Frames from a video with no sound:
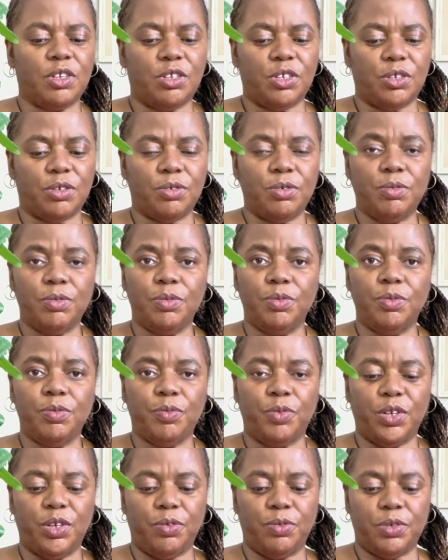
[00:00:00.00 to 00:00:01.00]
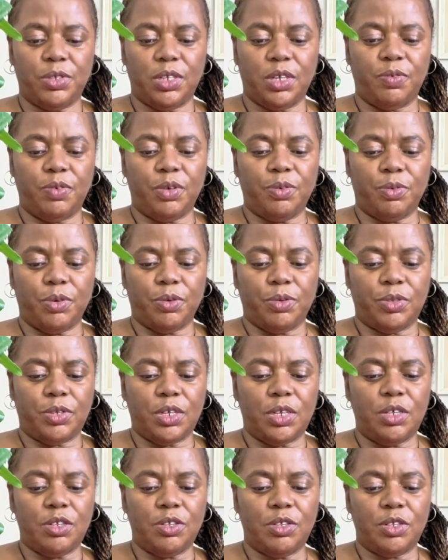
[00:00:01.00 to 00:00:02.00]
do when you receive your
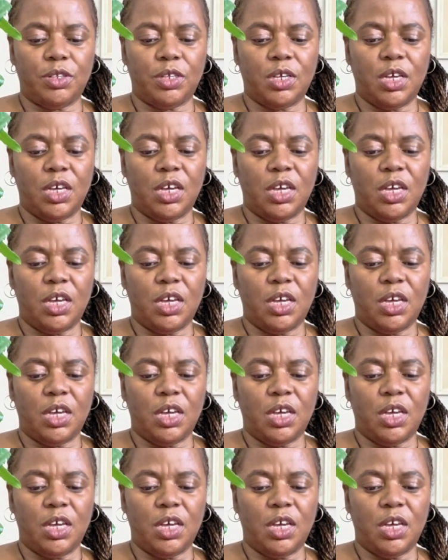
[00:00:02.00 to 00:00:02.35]
roses,